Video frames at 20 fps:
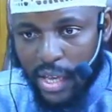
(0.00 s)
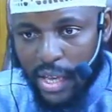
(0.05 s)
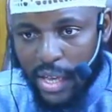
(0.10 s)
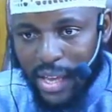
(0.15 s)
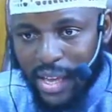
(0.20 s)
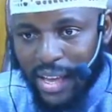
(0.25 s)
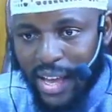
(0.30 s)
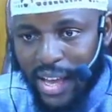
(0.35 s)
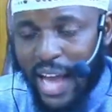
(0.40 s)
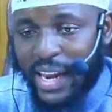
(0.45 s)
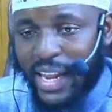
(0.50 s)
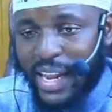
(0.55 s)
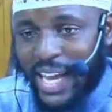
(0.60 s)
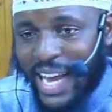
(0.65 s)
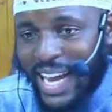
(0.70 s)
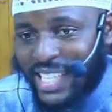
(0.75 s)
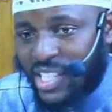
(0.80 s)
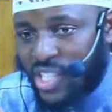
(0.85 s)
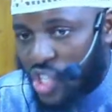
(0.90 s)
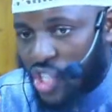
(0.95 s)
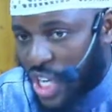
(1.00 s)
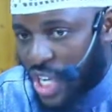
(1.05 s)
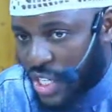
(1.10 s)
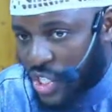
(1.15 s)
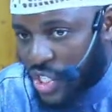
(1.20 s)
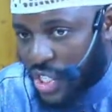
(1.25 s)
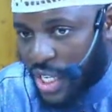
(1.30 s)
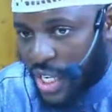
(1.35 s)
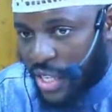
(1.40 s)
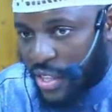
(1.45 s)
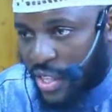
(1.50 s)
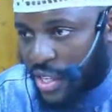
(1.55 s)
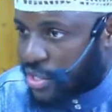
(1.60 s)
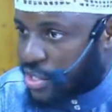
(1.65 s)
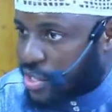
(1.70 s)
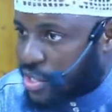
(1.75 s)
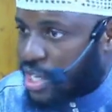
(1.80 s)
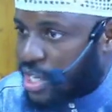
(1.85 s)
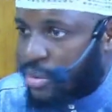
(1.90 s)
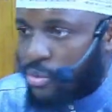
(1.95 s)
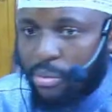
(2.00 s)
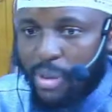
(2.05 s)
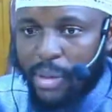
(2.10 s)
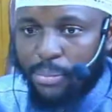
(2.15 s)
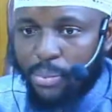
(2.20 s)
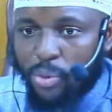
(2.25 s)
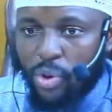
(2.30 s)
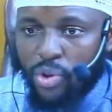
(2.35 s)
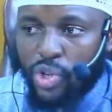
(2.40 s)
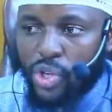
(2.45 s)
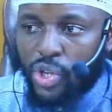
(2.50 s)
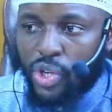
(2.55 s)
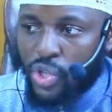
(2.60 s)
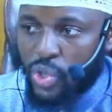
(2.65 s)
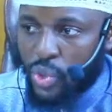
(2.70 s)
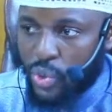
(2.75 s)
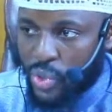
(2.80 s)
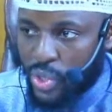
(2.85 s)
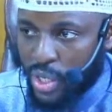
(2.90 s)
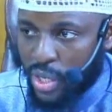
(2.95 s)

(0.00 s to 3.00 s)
and it hasn't changed it, then it's going to remain pure and you can use it.